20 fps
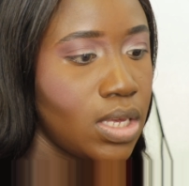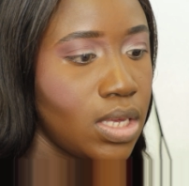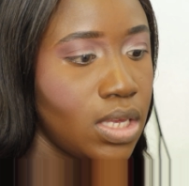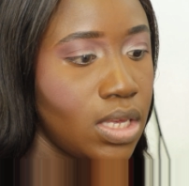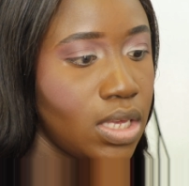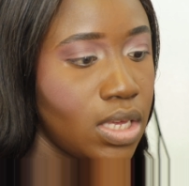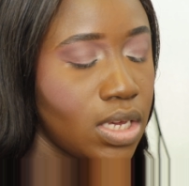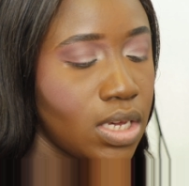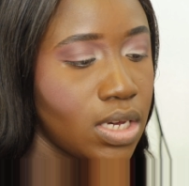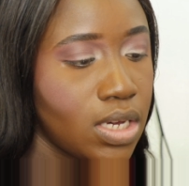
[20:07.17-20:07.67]

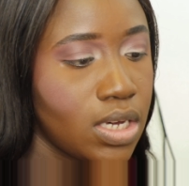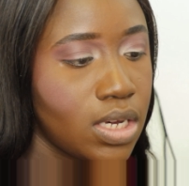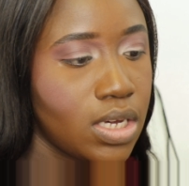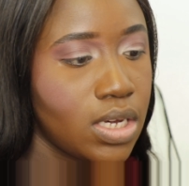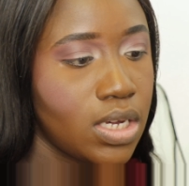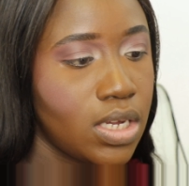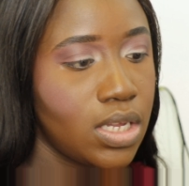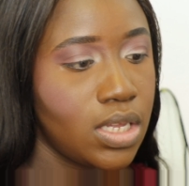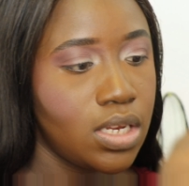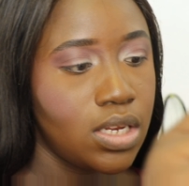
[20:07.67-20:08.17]
Yeah,
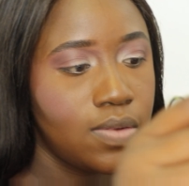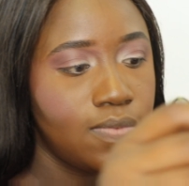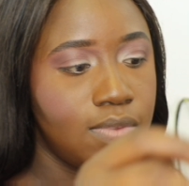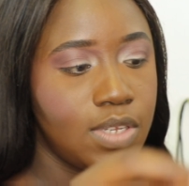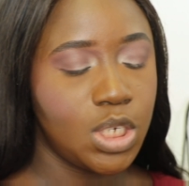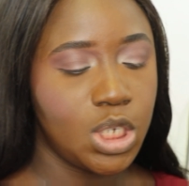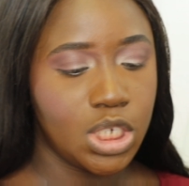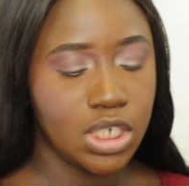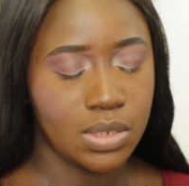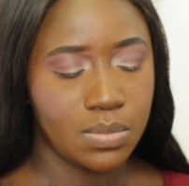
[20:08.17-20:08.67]
all of
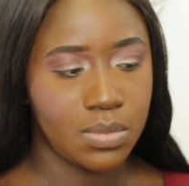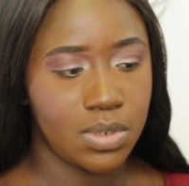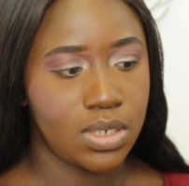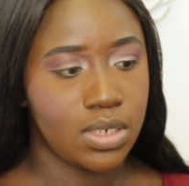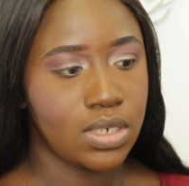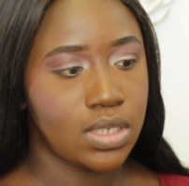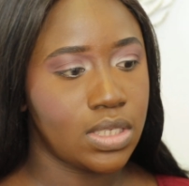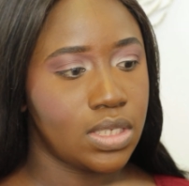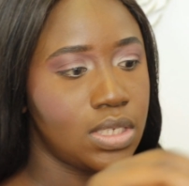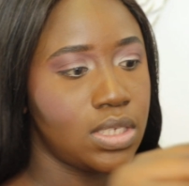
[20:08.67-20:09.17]
the
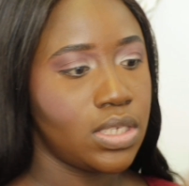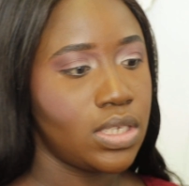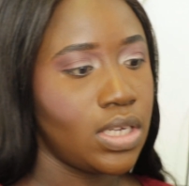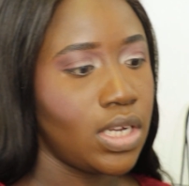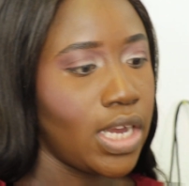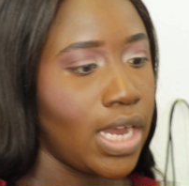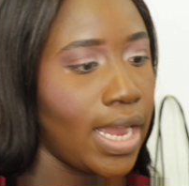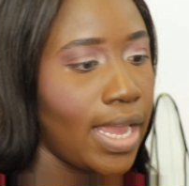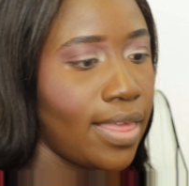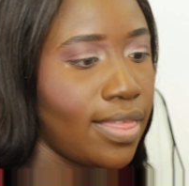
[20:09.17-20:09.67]
shimmered,
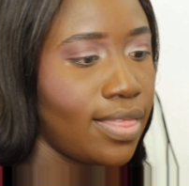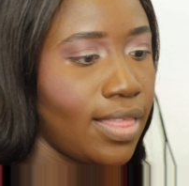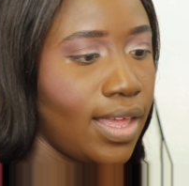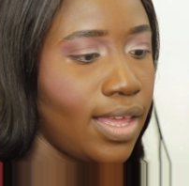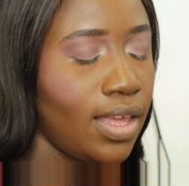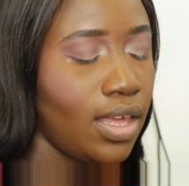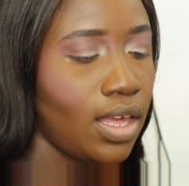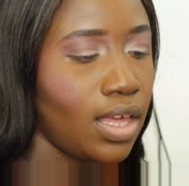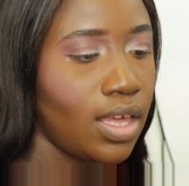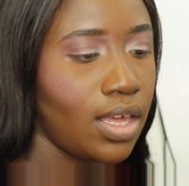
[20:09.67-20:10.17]
I
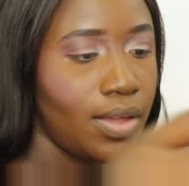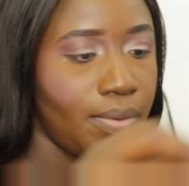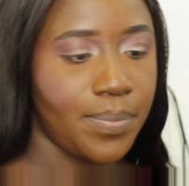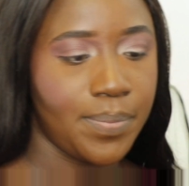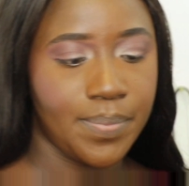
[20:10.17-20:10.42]
think.